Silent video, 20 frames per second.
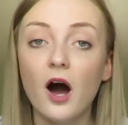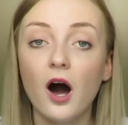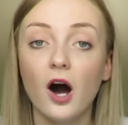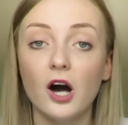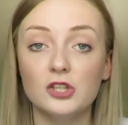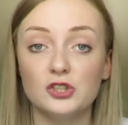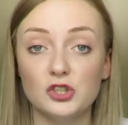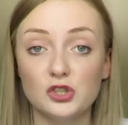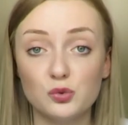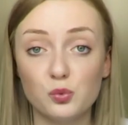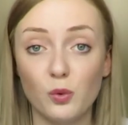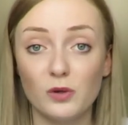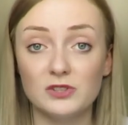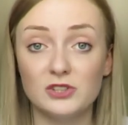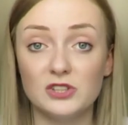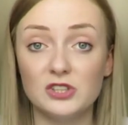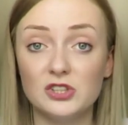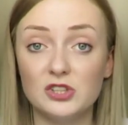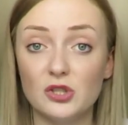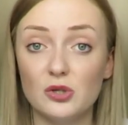I just
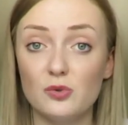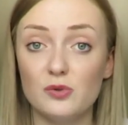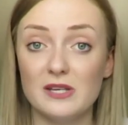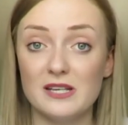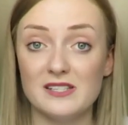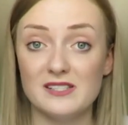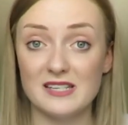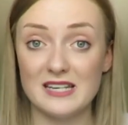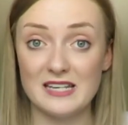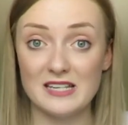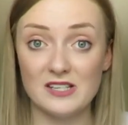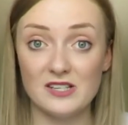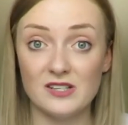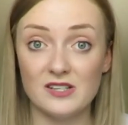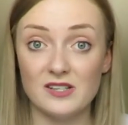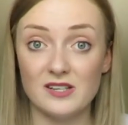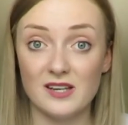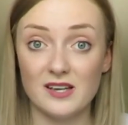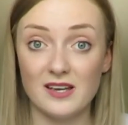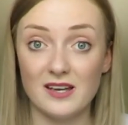wanted to do this
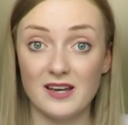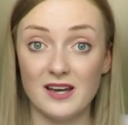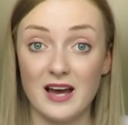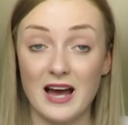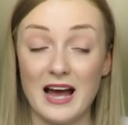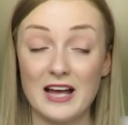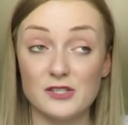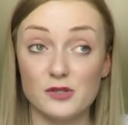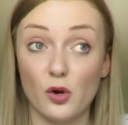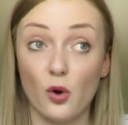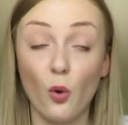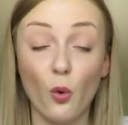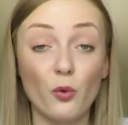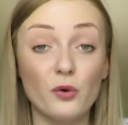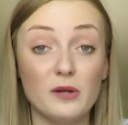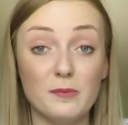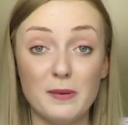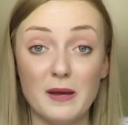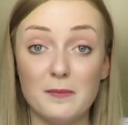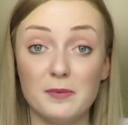in, as
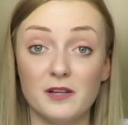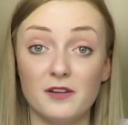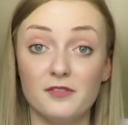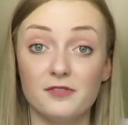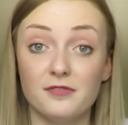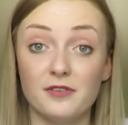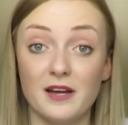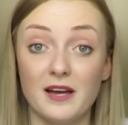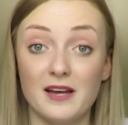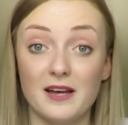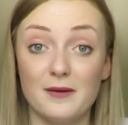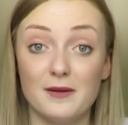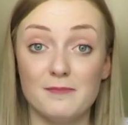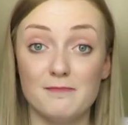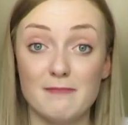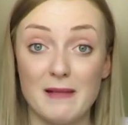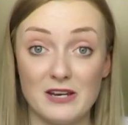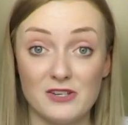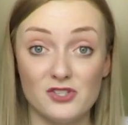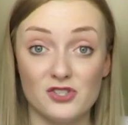already people have
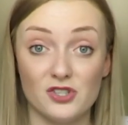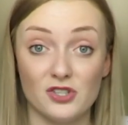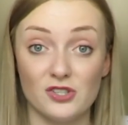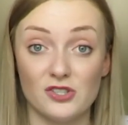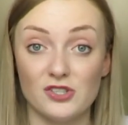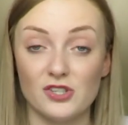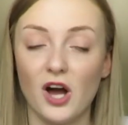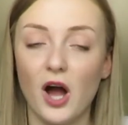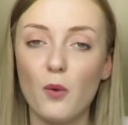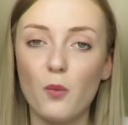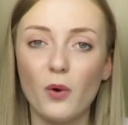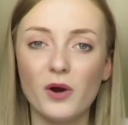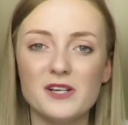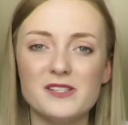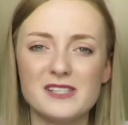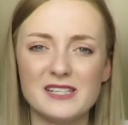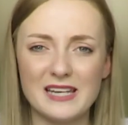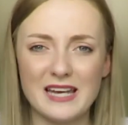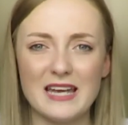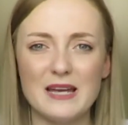mentioned, I
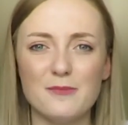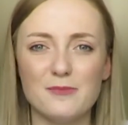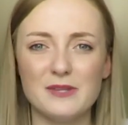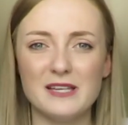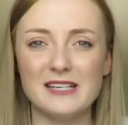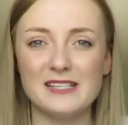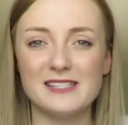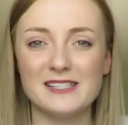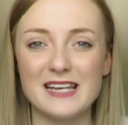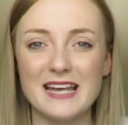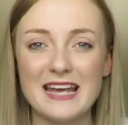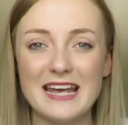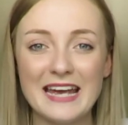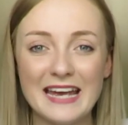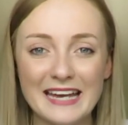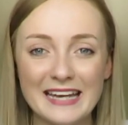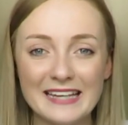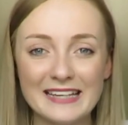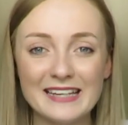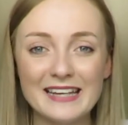wanted to keep this
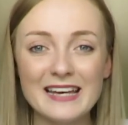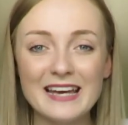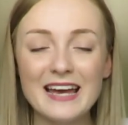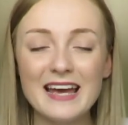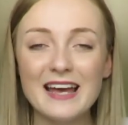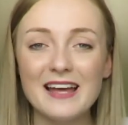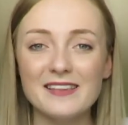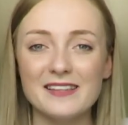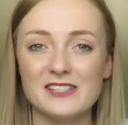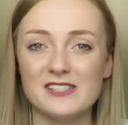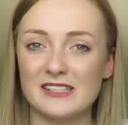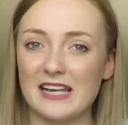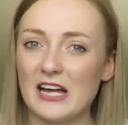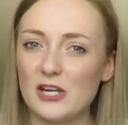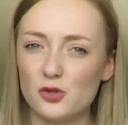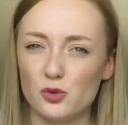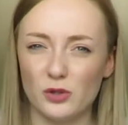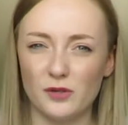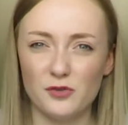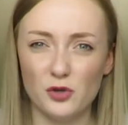in the
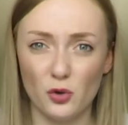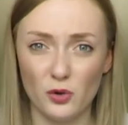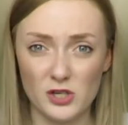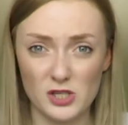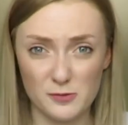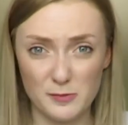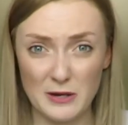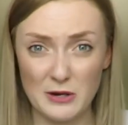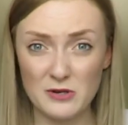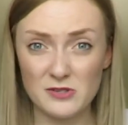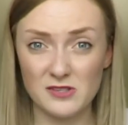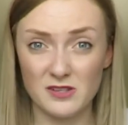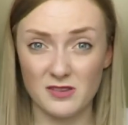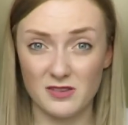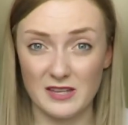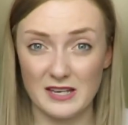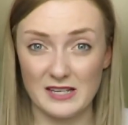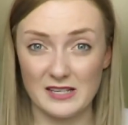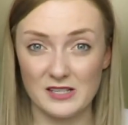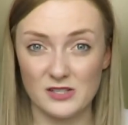schedule of your experiencing
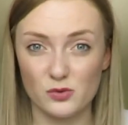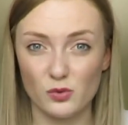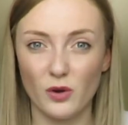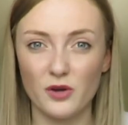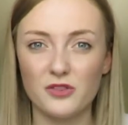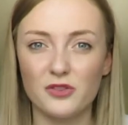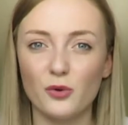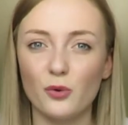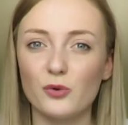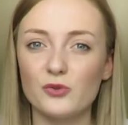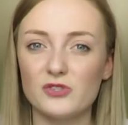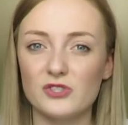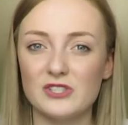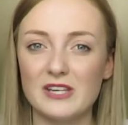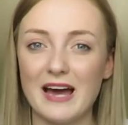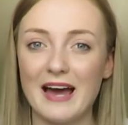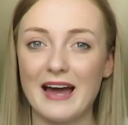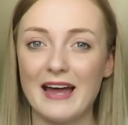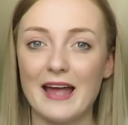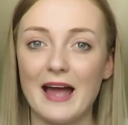things. So I thought
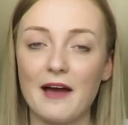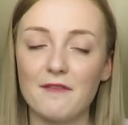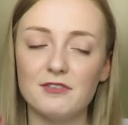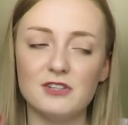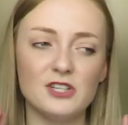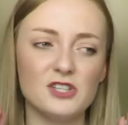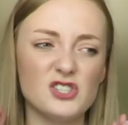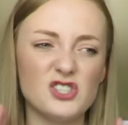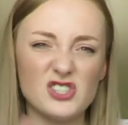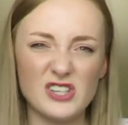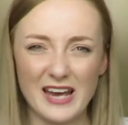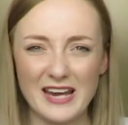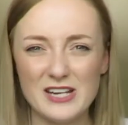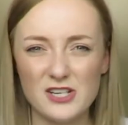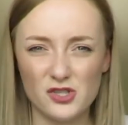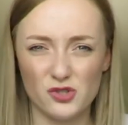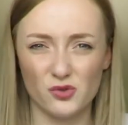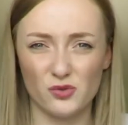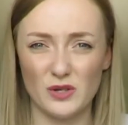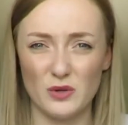today having a
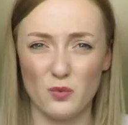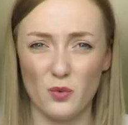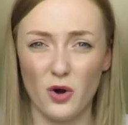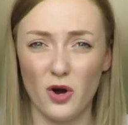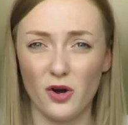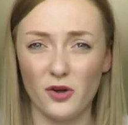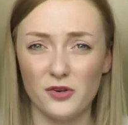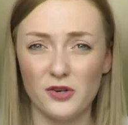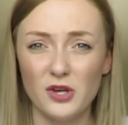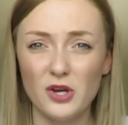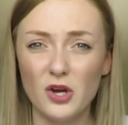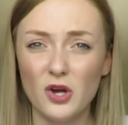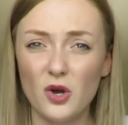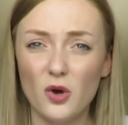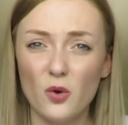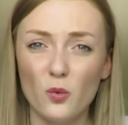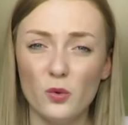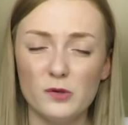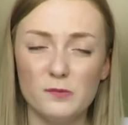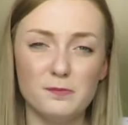stationery one
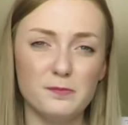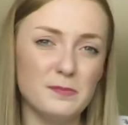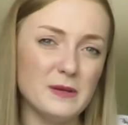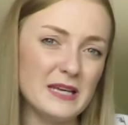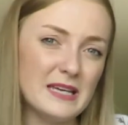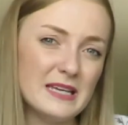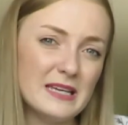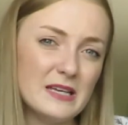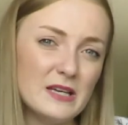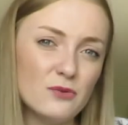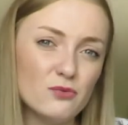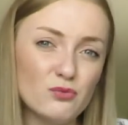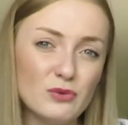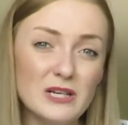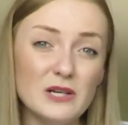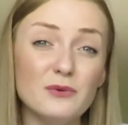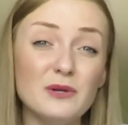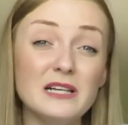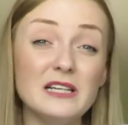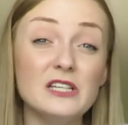would be
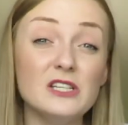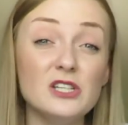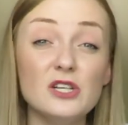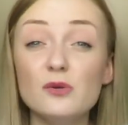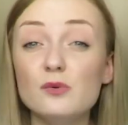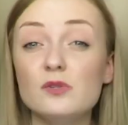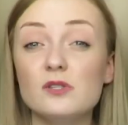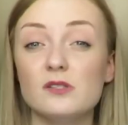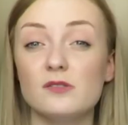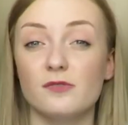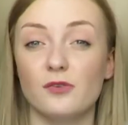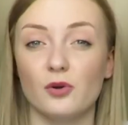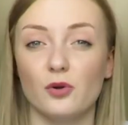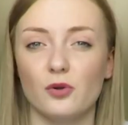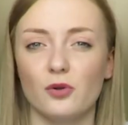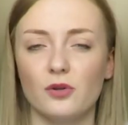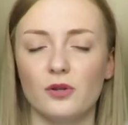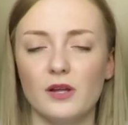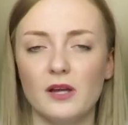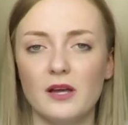really, really
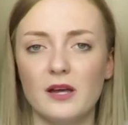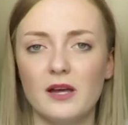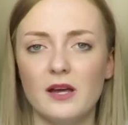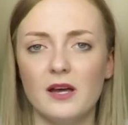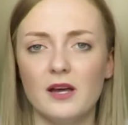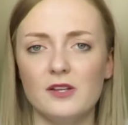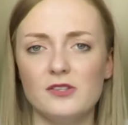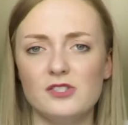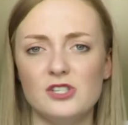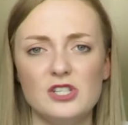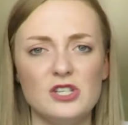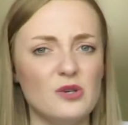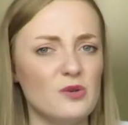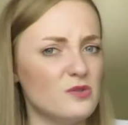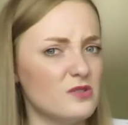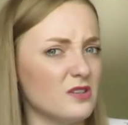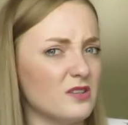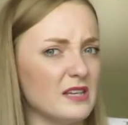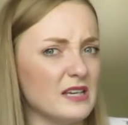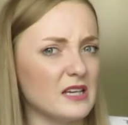useful to
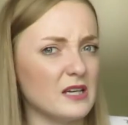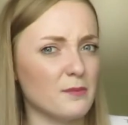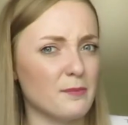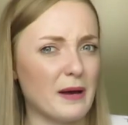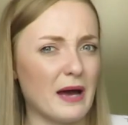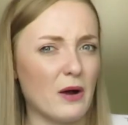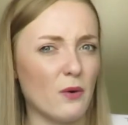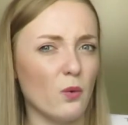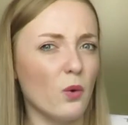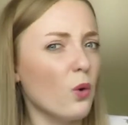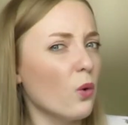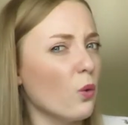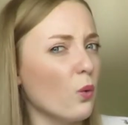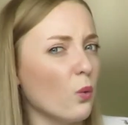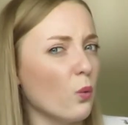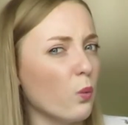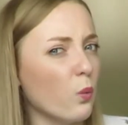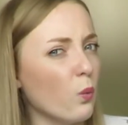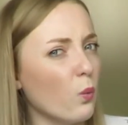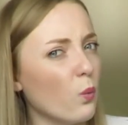you to think about,
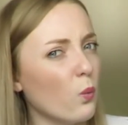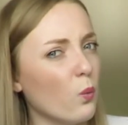oh,